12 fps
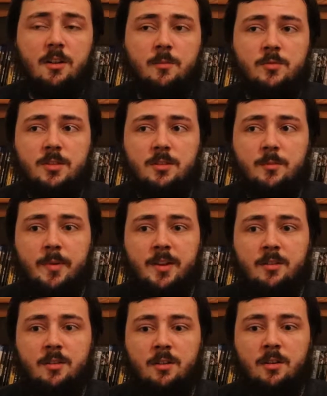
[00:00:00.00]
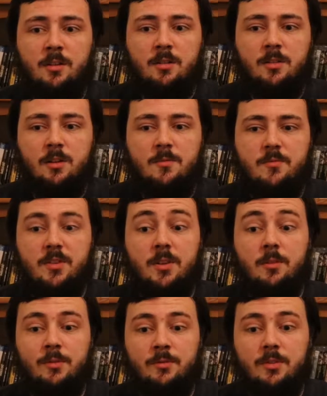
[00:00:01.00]
She's the main, villain
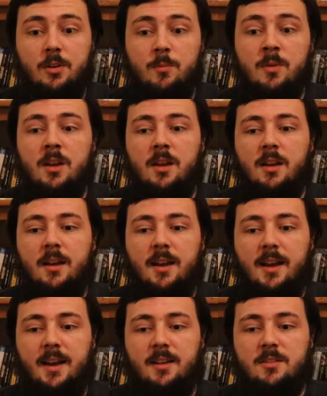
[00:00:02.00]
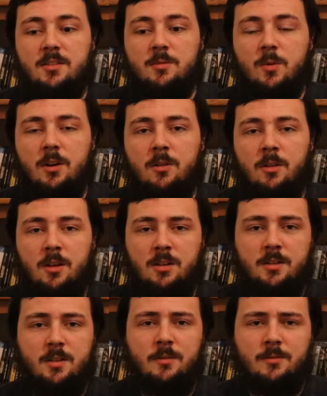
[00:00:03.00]
of the film, and as well,
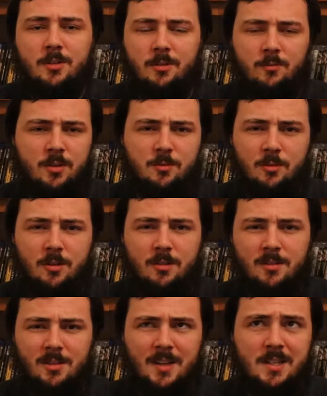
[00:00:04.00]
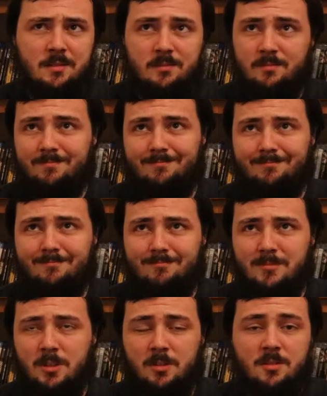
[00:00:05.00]
you've got Russell Crowe as kind of,
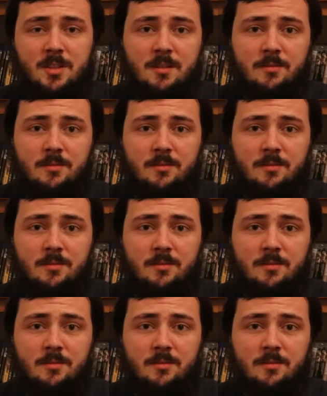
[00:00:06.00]
you could say, a